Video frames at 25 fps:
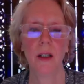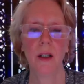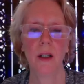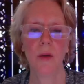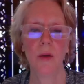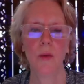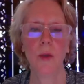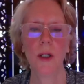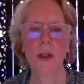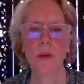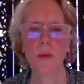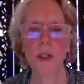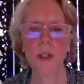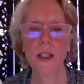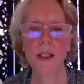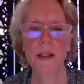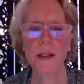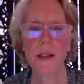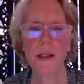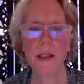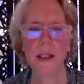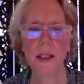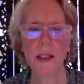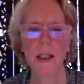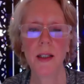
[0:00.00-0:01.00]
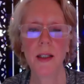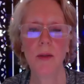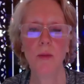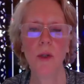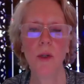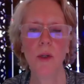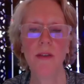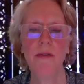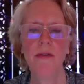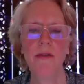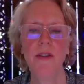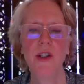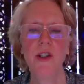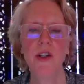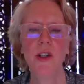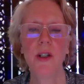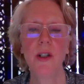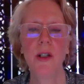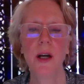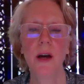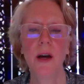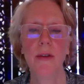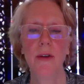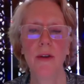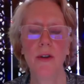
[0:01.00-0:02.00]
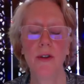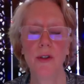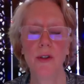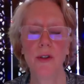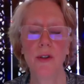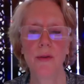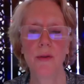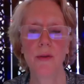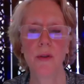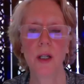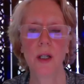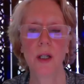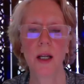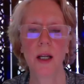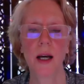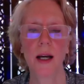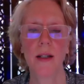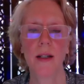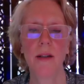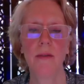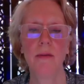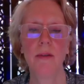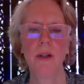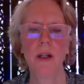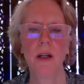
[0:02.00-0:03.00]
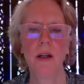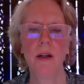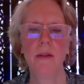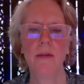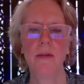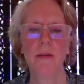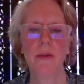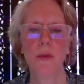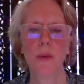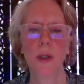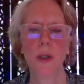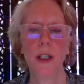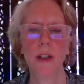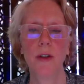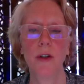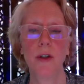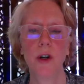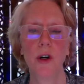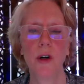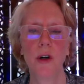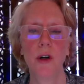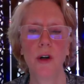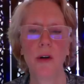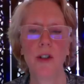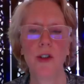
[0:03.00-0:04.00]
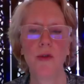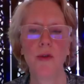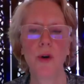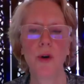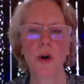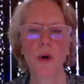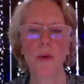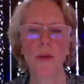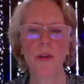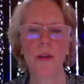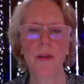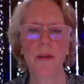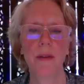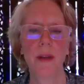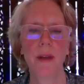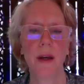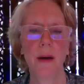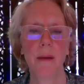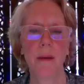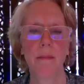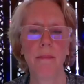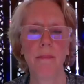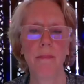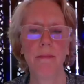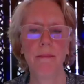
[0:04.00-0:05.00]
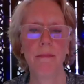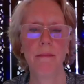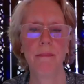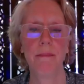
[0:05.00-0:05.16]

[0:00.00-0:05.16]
When we see and we vision others through the light of love, we encourage growth in them.